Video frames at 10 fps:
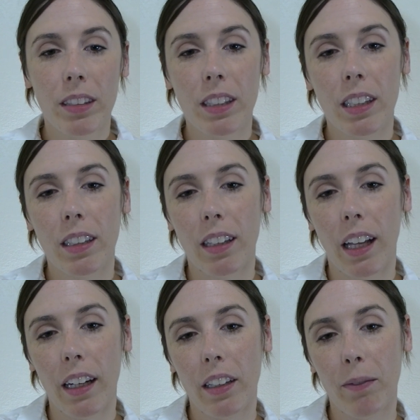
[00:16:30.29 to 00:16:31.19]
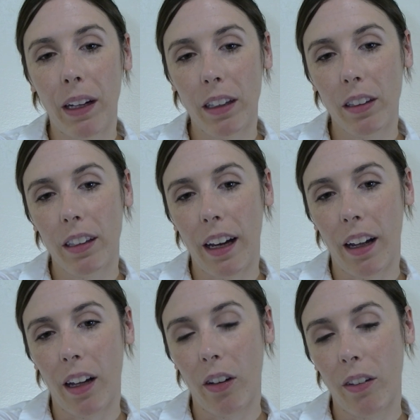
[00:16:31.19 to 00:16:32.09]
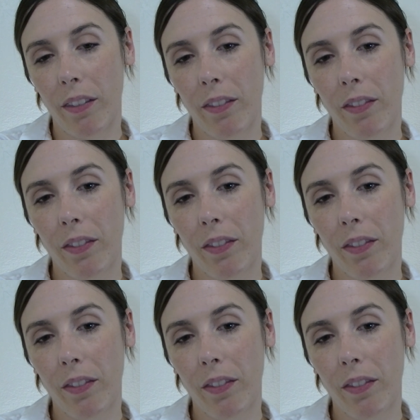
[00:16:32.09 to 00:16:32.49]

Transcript: and just let it melt down.